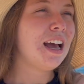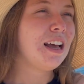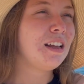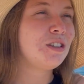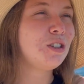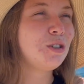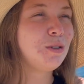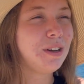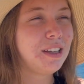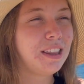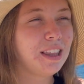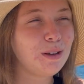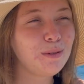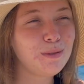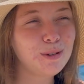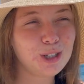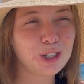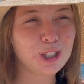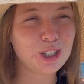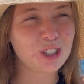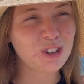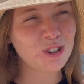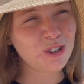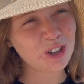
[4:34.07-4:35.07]
So I think we're
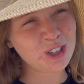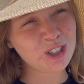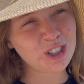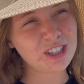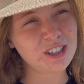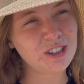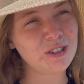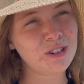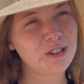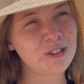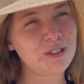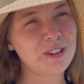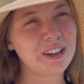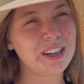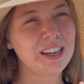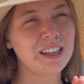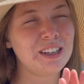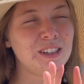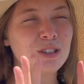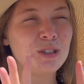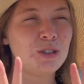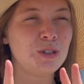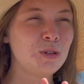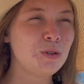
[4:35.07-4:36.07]
just going to
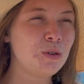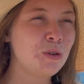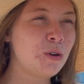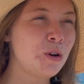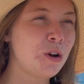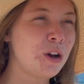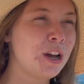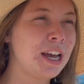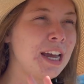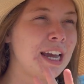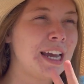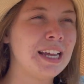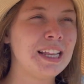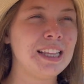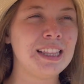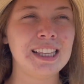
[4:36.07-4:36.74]
enjoy,